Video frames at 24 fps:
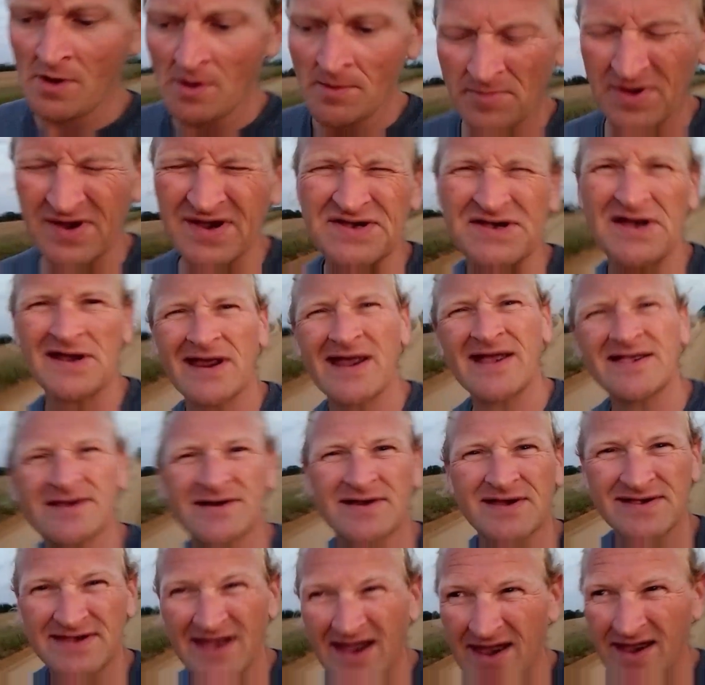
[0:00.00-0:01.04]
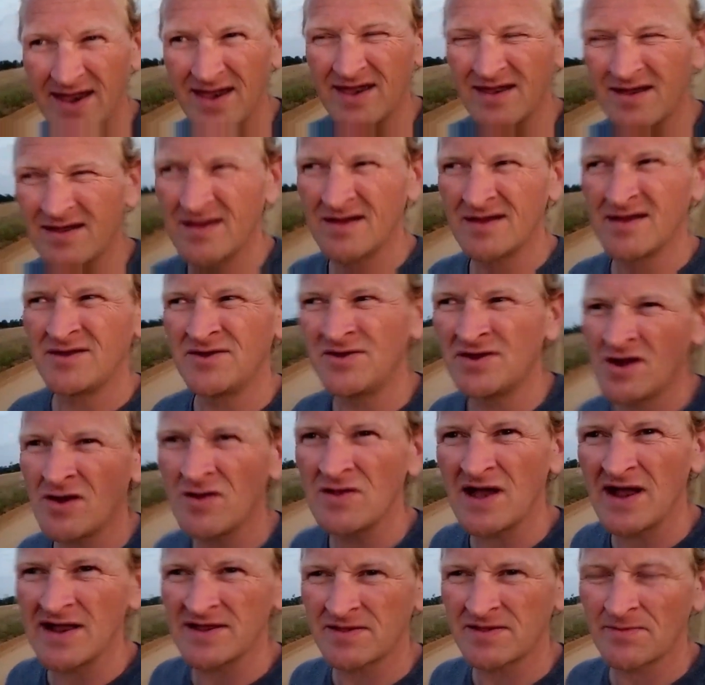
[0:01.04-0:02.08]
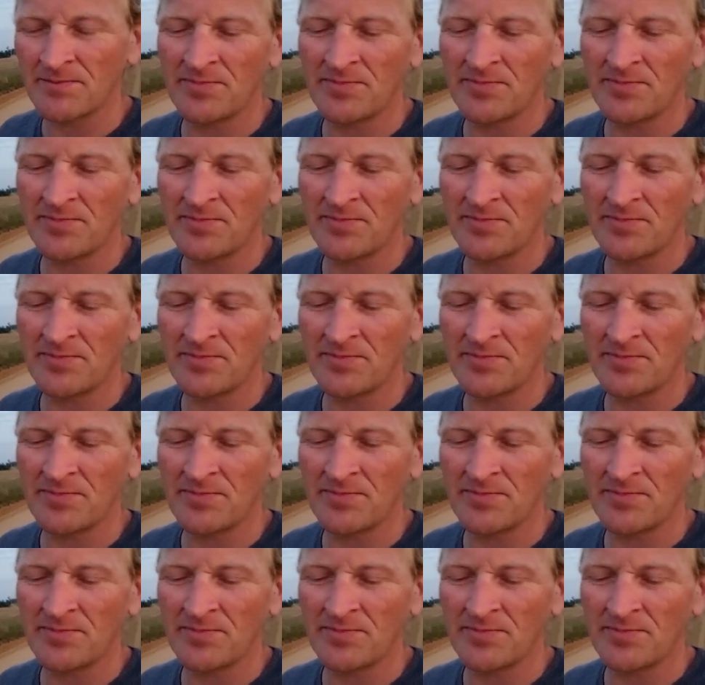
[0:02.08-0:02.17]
Because at the end of the day, like the